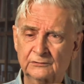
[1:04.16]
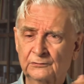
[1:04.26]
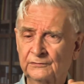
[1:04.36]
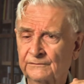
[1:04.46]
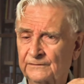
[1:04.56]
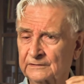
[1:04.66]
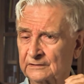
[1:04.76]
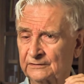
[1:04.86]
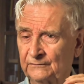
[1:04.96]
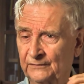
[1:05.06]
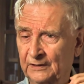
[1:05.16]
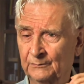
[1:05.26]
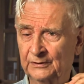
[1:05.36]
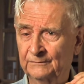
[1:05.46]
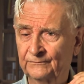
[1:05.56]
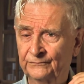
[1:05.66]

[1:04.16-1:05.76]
to the physical environment,